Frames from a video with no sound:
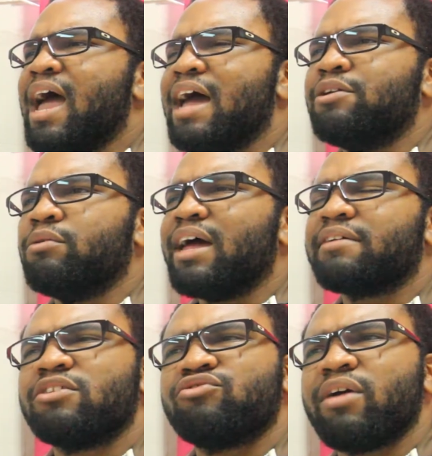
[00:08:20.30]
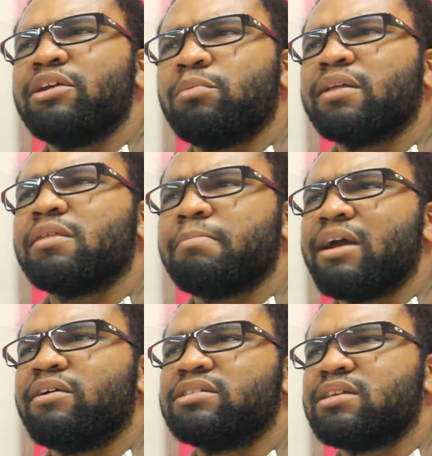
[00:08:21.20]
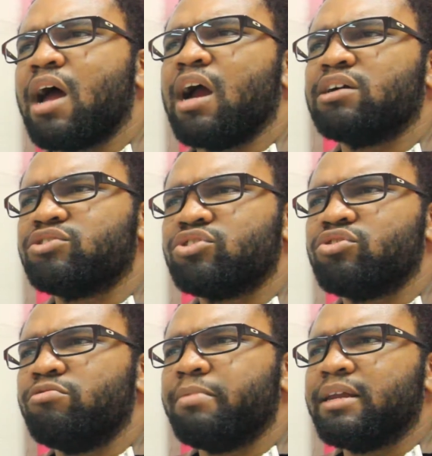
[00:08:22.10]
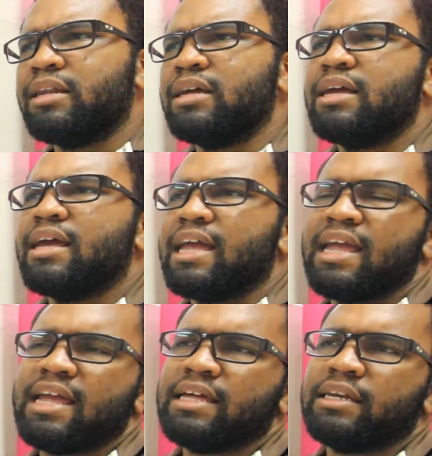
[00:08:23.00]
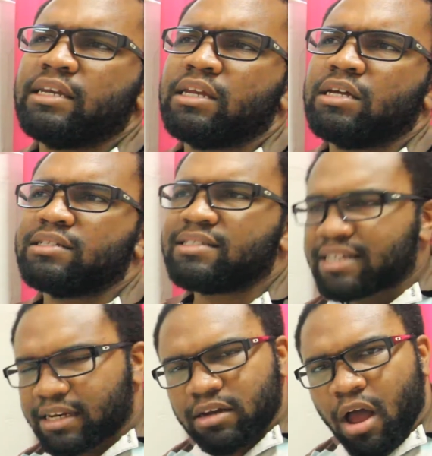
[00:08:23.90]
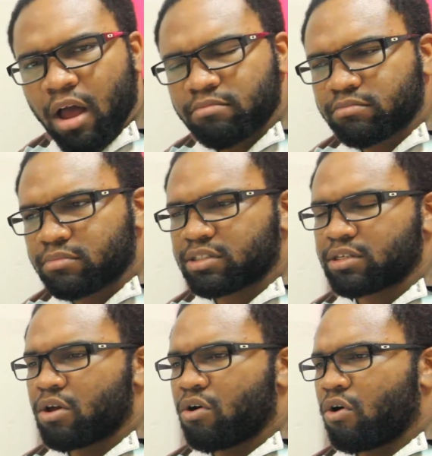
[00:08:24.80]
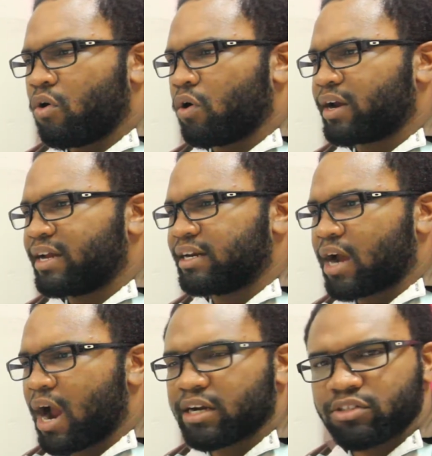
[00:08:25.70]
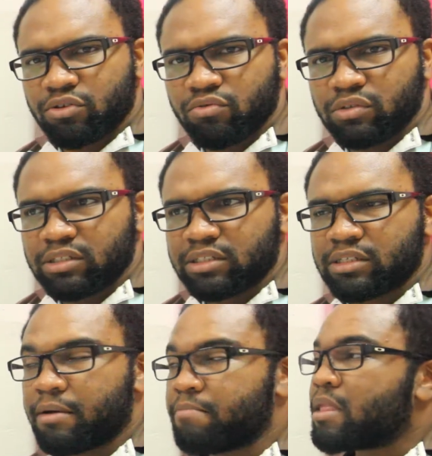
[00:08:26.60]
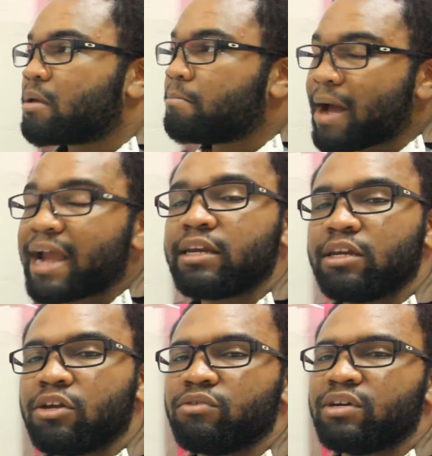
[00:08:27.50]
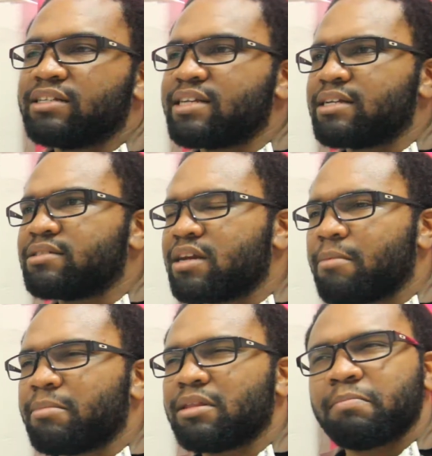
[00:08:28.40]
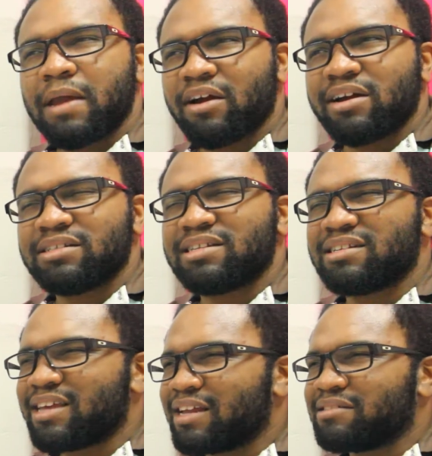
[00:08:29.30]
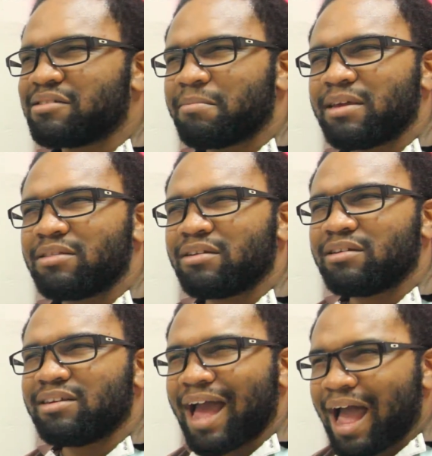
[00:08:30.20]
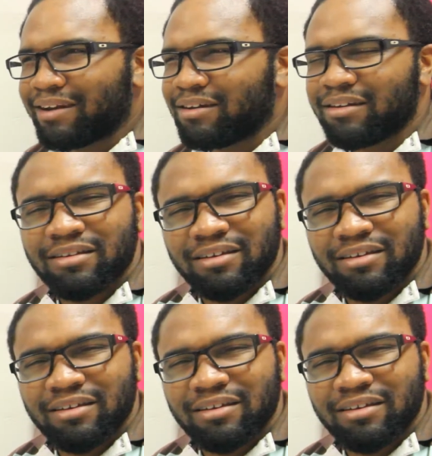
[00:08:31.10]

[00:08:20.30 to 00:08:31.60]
I don't like the trend where the parents are stupid in sitcoms or in cartoons. Mind you, it tends to not be the parents, it tends to be the dad.